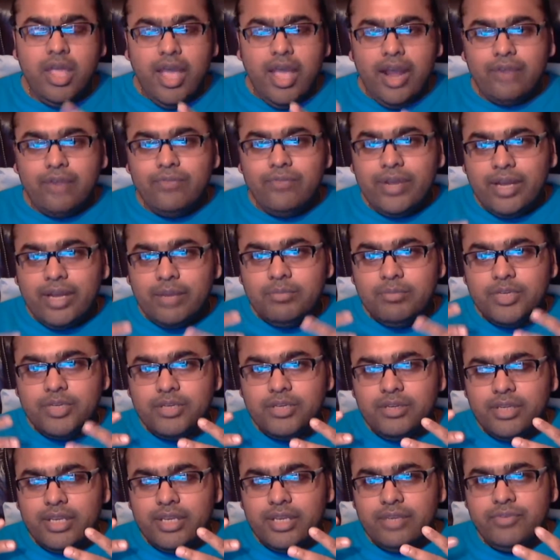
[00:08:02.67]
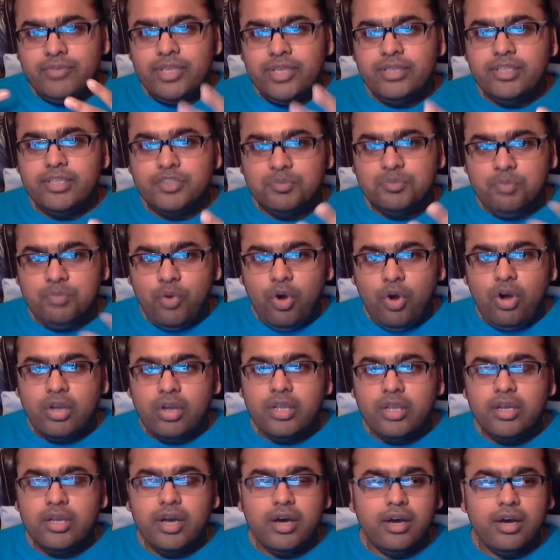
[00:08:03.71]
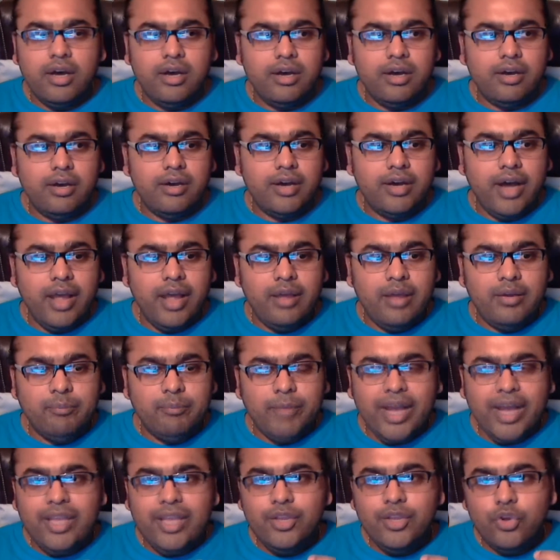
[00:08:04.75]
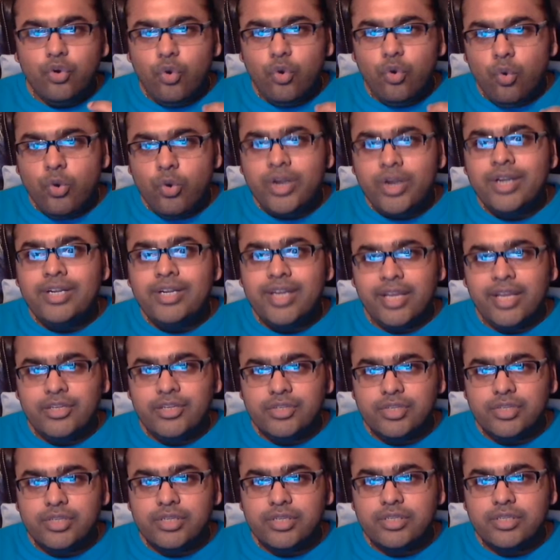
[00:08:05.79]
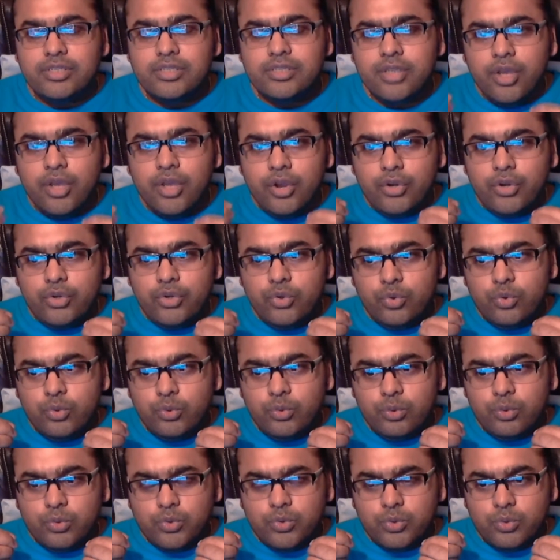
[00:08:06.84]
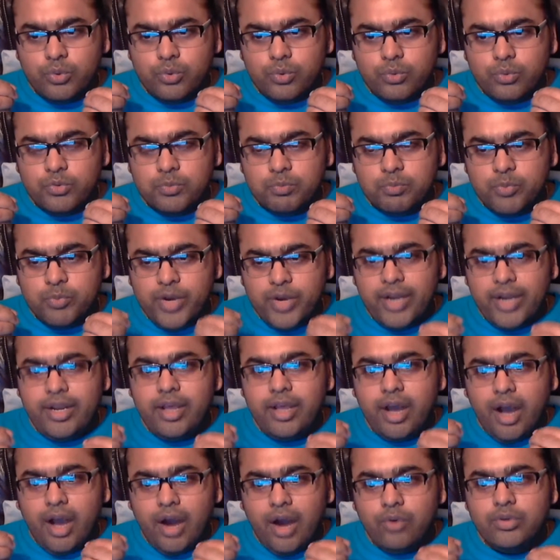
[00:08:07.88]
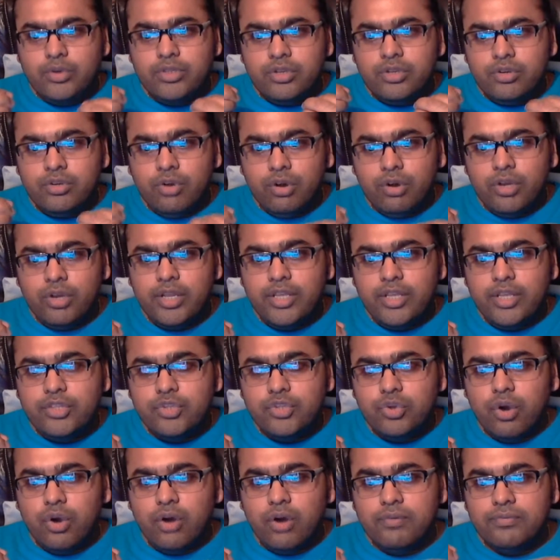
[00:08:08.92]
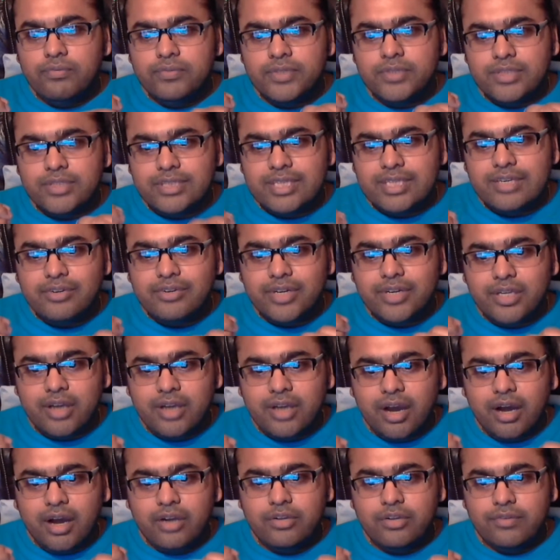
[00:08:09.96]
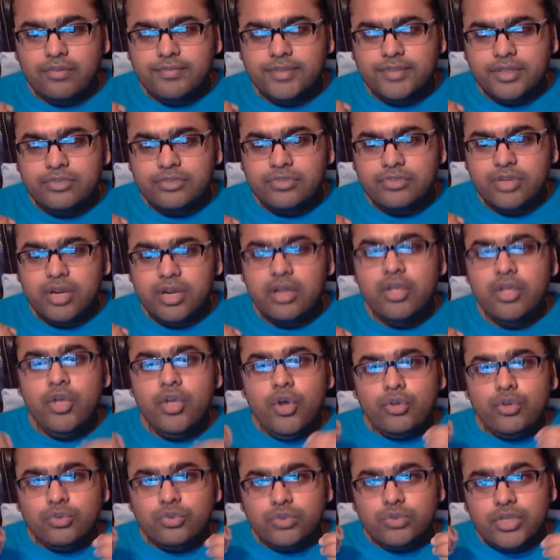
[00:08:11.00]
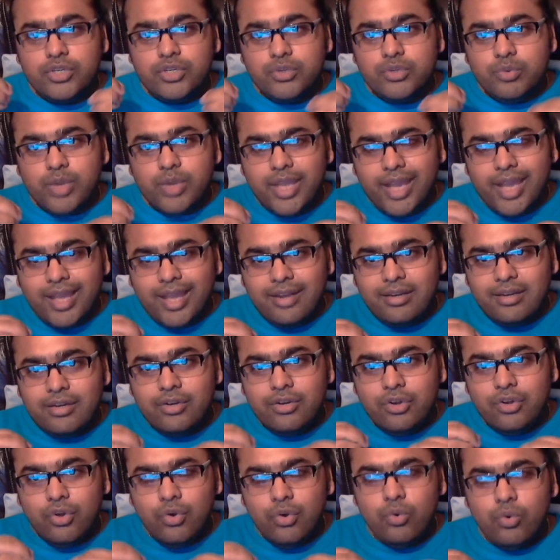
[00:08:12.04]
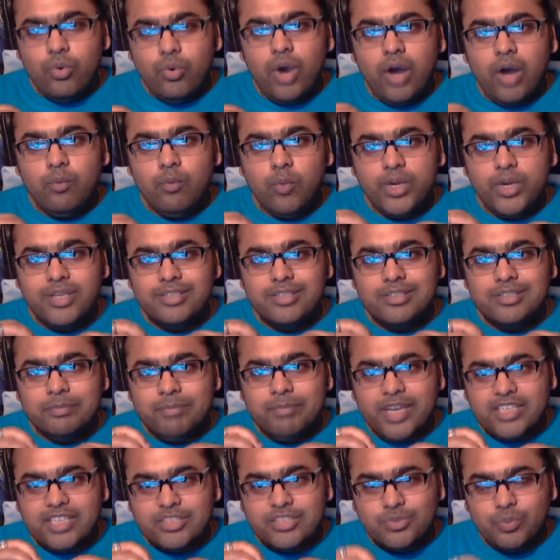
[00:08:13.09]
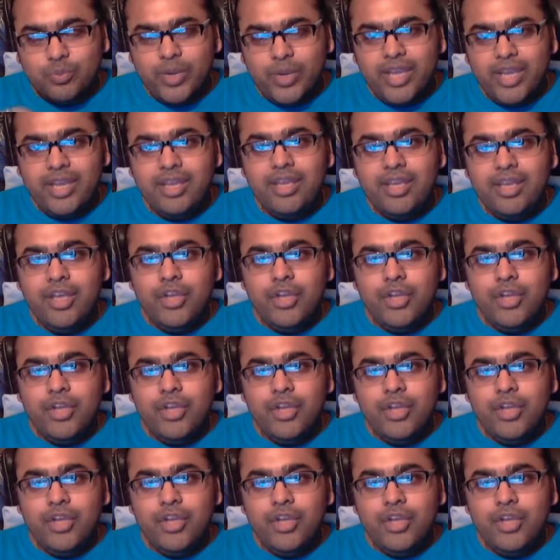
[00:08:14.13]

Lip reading: And when I'm giving this blog, my core intention is to spread out the knowledge of the secret art of tantra so that you can know what is the best way